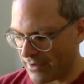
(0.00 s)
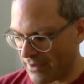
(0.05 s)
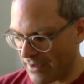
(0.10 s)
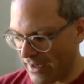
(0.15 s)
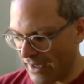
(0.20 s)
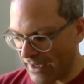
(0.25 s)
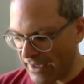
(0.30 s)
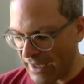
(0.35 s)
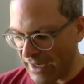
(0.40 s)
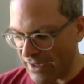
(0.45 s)

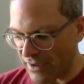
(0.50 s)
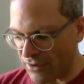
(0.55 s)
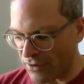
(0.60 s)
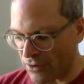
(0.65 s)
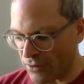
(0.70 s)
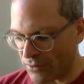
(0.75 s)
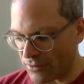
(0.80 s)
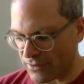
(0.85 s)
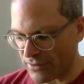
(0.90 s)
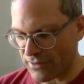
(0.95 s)
Again,
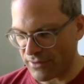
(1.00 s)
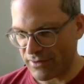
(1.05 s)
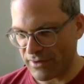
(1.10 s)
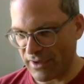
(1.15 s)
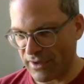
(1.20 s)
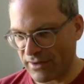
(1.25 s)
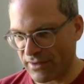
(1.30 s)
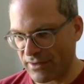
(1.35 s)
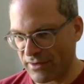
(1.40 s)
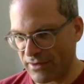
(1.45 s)
note
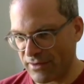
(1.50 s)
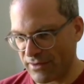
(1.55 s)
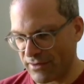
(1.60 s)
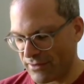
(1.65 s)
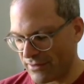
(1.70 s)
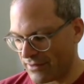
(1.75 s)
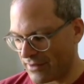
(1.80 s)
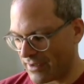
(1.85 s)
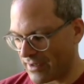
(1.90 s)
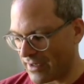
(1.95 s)
that
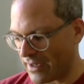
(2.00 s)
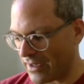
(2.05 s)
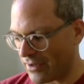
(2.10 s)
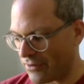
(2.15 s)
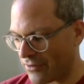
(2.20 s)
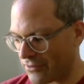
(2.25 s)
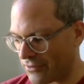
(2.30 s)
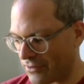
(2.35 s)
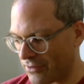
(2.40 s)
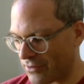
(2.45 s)
the
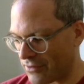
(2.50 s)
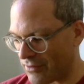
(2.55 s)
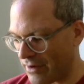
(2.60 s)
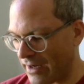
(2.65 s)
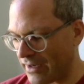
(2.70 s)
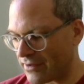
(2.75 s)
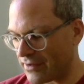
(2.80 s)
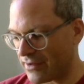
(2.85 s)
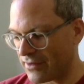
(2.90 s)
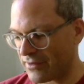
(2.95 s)
colors on the
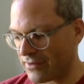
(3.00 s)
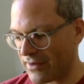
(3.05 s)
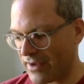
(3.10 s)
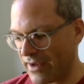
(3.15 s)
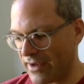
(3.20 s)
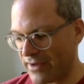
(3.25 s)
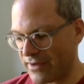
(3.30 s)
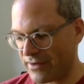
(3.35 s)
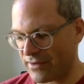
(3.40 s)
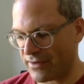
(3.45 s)
right-hand
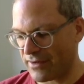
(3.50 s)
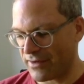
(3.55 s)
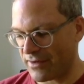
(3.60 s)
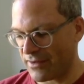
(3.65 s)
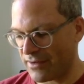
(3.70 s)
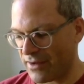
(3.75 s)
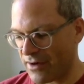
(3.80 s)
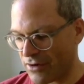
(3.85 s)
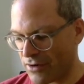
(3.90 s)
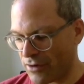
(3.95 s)
side,
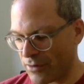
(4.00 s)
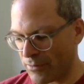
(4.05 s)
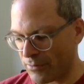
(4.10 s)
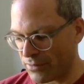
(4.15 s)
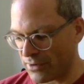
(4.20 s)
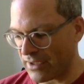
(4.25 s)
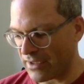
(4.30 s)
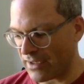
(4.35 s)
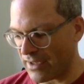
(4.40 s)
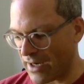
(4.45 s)
they are
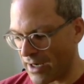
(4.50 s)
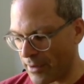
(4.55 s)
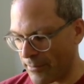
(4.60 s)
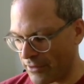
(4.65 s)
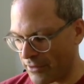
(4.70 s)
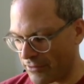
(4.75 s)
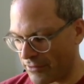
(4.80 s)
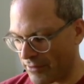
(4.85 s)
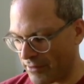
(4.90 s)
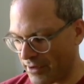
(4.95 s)
completely
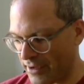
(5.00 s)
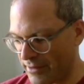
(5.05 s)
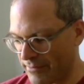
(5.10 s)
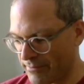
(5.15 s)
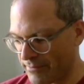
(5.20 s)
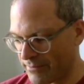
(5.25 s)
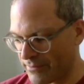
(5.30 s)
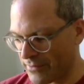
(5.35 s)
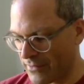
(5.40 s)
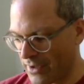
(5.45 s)
arbitrary.
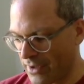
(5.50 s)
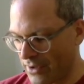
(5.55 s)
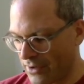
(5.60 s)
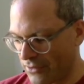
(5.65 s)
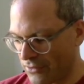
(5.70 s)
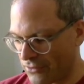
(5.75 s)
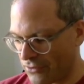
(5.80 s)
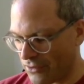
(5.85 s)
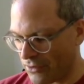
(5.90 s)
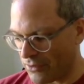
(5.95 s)

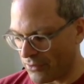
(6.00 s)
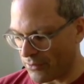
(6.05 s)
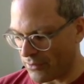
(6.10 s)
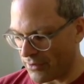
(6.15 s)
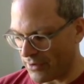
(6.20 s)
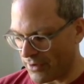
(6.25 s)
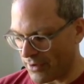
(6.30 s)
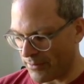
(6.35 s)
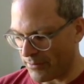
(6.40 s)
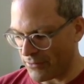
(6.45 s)
So
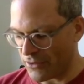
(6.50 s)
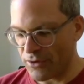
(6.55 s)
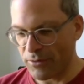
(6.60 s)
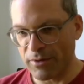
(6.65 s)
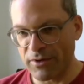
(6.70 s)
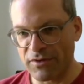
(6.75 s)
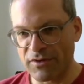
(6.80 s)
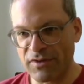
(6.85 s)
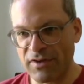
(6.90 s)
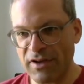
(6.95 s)
you
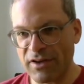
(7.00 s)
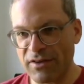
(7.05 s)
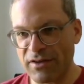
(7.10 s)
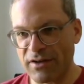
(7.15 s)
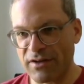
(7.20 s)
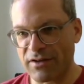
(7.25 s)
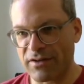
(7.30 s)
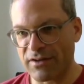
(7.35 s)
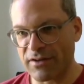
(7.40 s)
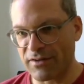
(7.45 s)
will see
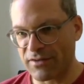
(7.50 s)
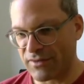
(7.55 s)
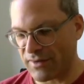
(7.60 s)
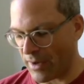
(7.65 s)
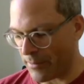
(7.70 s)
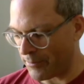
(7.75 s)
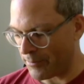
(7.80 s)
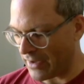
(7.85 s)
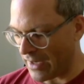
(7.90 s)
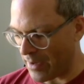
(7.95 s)
that
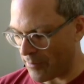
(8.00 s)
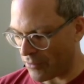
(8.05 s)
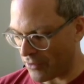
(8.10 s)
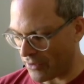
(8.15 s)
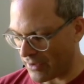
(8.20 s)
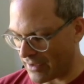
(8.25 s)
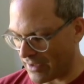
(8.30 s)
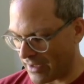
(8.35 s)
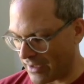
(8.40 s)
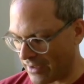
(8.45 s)
some
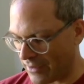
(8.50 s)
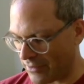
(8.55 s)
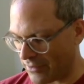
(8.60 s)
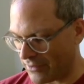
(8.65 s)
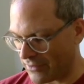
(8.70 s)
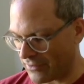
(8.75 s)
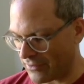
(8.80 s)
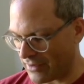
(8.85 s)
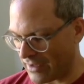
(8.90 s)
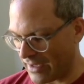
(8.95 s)
neighboring
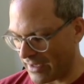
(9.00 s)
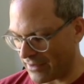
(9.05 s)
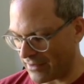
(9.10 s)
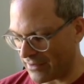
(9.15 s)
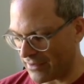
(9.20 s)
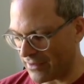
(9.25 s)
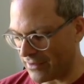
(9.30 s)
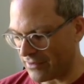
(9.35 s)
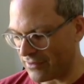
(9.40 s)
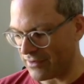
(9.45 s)
colors like
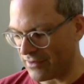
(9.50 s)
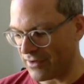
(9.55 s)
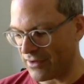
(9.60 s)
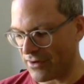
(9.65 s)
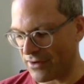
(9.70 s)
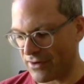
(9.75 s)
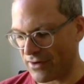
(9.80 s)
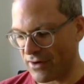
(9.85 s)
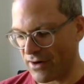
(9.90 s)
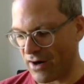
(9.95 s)
these
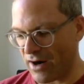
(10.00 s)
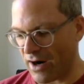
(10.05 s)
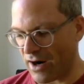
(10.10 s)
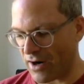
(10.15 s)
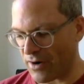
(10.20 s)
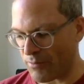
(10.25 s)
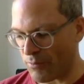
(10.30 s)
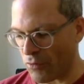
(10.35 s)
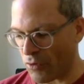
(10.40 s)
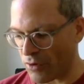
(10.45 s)
here
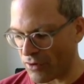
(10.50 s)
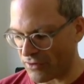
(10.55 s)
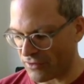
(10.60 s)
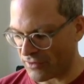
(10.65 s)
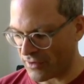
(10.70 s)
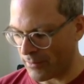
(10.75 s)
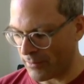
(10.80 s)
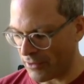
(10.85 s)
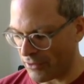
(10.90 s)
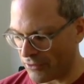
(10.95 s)
are more
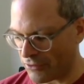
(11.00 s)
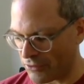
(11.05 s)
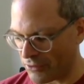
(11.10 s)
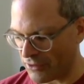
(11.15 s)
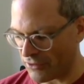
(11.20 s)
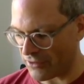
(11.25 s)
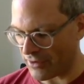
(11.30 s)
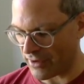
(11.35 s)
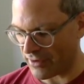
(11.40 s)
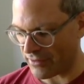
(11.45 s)
similar to
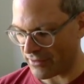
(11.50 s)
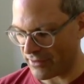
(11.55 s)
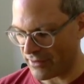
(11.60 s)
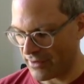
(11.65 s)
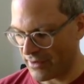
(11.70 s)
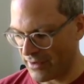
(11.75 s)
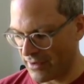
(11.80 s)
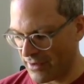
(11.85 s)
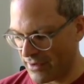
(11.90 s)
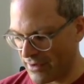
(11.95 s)
each other
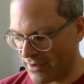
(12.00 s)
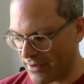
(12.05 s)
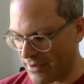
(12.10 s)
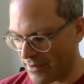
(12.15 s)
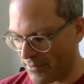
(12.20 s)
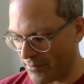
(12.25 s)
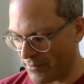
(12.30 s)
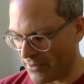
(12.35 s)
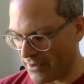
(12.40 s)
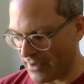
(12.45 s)

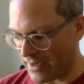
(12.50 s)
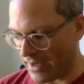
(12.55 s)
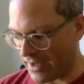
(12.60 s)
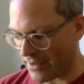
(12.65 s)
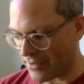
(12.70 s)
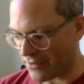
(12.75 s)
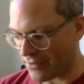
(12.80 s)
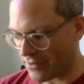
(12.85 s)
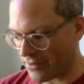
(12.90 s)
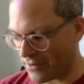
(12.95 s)
than
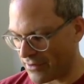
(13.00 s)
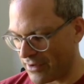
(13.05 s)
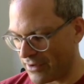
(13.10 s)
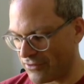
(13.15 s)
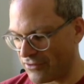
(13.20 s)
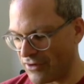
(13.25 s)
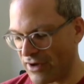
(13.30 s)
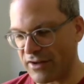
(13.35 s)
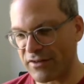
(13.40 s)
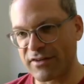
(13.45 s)
other
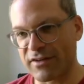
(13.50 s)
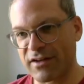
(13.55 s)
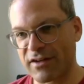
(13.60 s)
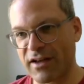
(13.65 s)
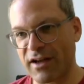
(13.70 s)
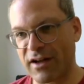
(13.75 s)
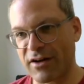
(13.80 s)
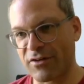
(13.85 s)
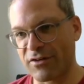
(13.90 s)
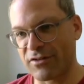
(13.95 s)
adjacent
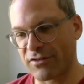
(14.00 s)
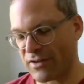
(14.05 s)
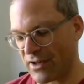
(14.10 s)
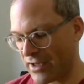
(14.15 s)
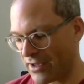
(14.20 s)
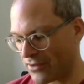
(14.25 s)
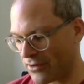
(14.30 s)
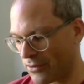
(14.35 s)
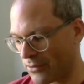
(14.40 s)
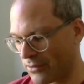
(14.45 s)
colors
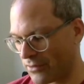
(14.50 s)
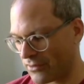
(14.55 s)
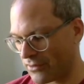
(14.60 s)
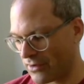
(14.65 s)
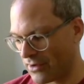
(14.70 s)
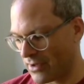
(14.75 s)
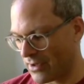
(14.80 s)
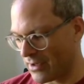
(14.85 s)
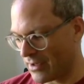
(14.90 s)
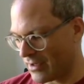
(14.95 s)
like those.
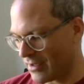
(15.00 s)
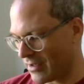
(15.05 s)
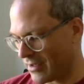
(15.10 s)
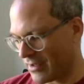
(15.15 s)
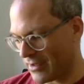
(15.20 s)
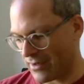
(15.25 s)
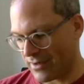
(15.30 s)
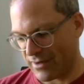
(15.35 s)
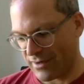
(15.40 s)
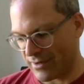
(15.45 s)

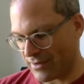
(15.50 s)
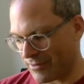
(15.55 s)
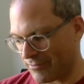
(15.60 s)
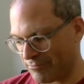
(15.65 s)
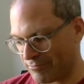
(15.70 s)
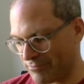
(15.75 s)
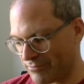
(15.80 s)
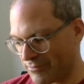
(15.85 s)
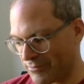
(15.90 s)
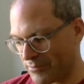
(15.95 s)

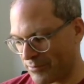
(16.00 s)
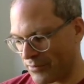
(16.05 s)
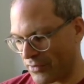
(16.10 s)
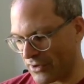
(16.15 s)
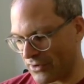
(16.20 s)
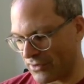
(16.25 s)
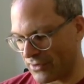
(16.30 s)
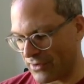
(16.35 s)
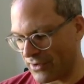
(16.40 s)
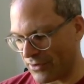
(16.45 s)

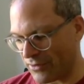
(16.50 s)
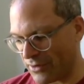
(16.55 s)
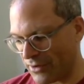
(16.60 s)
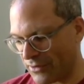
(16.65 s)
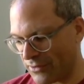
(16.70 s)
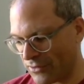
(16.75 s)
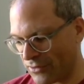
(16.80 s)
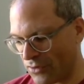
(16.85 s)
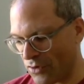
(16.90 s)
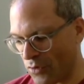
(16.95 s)
But there
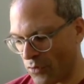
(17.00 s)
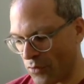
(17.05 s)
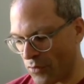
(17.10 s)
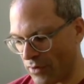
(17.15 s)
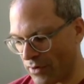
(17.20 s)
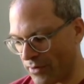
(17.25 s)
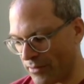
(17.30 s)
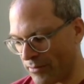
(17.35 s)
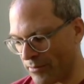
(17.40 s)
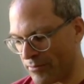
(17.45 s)
is
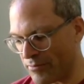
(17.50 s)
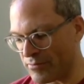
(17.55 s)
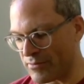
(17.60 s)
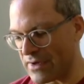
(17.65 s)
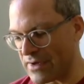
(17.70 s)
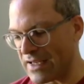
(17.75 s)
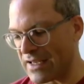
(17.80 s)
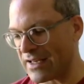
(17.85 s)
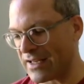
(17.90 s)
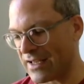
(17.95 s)
no
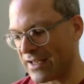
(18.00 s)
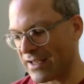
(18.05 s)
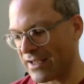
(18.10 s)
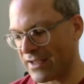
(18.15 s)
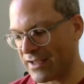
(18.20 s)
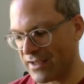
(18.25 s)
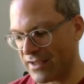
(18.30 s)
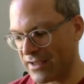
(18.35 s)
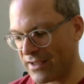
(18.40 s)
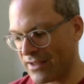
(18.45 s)
meaning
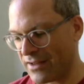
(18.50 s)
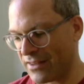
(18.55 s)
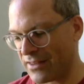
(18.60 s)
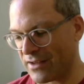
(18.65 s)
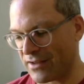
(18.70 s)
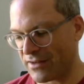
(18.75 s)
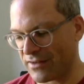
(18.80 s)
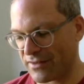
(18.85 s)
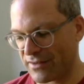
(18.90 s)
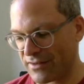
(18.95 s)
in
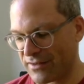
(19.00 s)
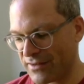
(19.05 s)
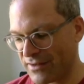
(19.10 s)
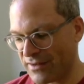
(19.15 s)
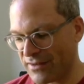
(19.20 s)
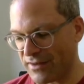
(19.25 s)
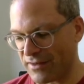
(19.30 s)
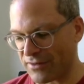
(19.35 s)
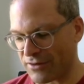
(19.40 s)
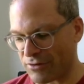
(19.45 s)

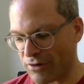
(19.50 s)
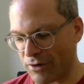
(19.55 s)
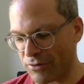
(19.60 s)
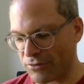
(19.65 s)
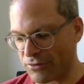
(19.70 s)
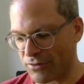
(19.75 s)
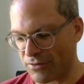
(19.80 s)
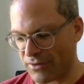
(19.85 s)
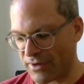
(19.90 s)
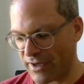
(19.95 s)
these ground
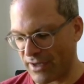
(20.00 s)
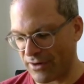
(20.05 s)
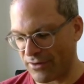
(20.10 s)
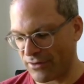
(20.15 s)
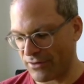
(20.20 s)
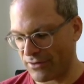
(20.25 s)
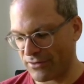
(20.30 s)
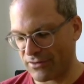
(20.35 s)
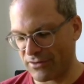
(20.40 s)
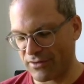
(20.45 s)
truth
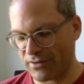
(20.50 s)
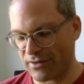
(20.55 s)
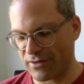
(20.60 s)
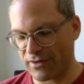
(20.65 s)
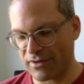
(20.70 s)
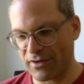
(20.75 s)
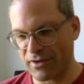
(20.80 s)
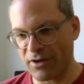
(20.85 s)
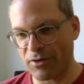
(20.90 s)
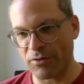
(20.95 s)
colors.
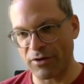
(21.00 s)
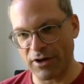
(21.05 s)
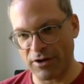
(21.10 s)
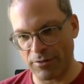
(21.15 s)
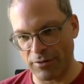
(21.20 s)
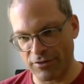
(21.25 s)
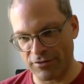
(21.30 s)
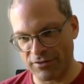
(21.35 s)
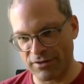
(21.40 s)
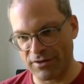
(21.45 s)
The only
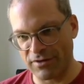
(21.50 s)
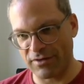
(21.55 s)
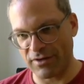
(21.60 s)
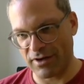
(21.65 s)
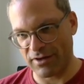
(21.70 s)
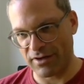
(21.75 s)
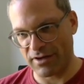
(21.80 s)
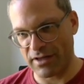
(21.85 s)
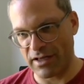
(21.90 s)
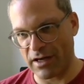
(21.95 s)
question is,
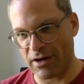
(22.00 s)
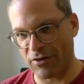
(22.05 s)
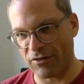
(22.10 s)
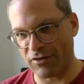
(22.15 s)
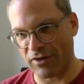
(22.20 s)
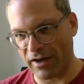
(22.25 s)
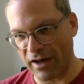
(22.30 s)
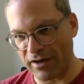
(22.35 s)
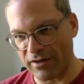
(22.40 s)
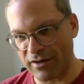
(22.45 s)
are the colors
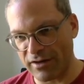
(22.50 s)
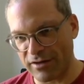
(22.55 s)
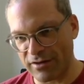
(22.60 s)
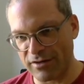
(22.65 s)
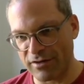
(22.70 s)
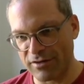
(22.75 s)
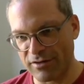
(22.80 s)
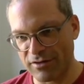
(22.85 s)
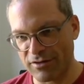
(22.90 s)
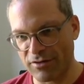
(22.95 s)

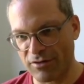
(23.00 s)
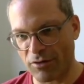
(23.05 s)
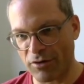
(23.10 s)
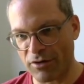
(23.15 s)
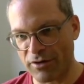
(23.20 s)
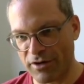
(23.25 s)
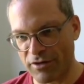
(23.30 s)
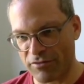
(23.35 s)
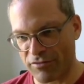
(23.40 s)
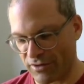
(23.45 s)
identical or
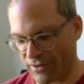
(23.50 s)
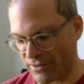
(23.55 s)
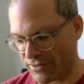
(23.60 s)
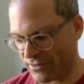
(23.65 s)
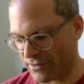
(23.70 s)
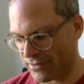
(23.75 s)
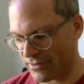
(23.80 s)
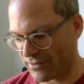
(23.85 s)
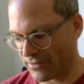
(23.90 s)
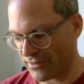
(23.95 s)
different
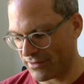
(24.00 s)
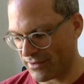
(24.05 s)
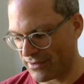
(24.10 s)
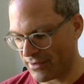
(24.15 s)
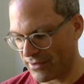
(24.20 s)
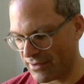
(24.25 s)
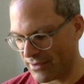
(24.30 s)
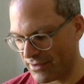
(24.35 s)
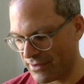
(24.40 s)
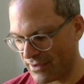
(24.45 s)

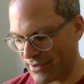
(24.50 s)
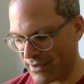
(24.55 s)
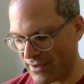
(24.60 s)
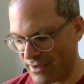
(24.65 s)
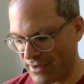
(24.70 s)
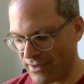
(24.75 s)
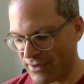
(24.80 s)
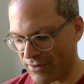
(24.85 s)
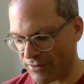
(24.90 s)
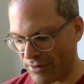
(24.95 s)

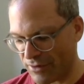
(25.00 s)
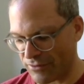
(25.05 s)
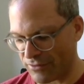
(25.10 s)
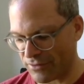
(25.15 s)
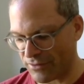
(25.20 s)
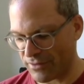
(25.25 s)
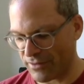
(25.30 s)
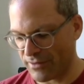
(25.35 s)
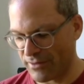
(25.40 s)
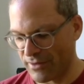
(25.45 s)
in the ground truth?